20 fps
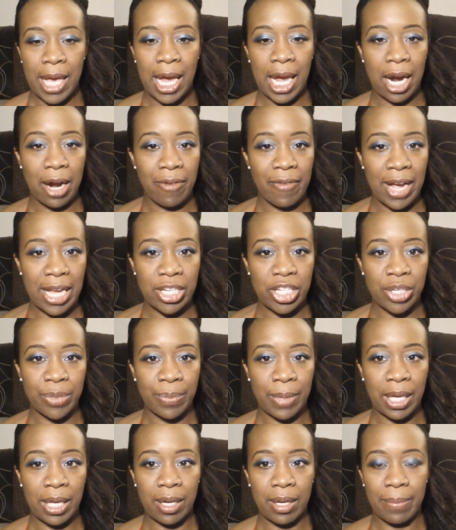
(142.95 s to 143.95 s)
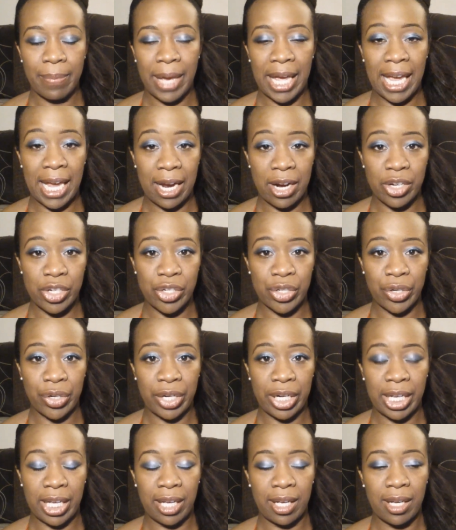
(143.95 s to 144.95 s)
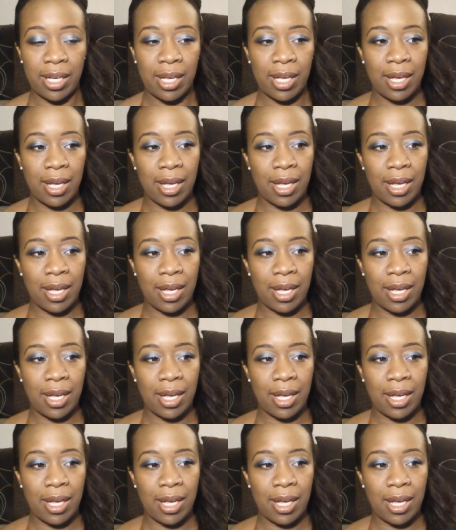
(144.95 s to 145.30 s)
hair regimen, my hair journey,